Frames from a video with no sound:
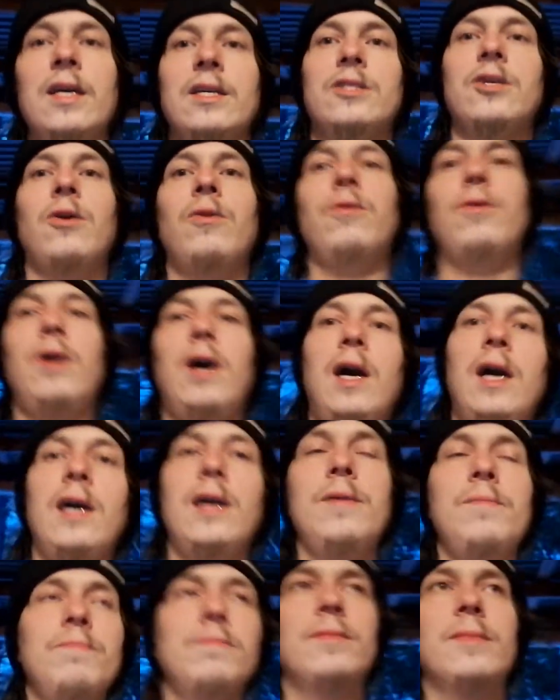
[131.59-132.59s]
So
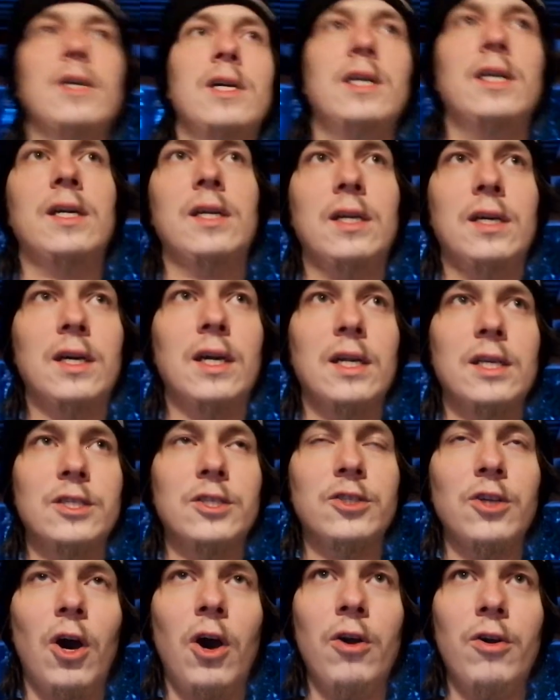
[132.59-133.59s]
I'm gonna
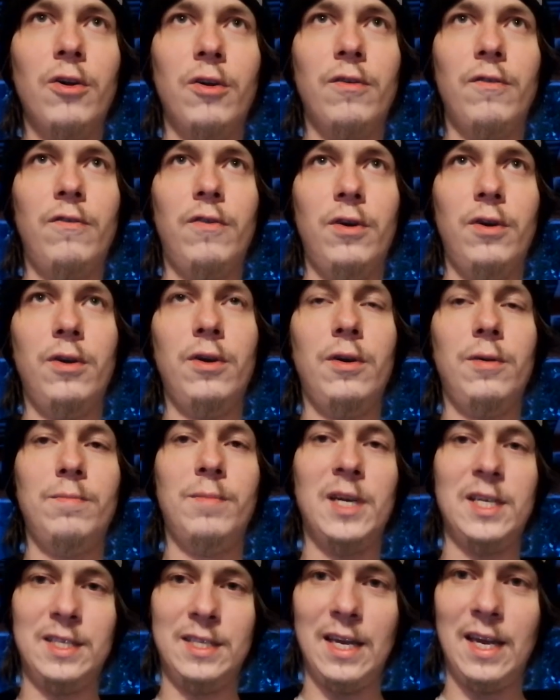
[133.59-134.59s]
start off
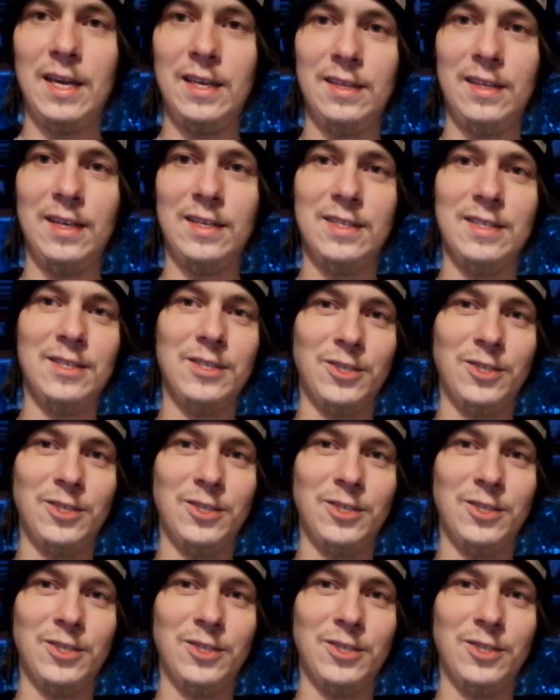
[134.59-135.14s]
by saying this.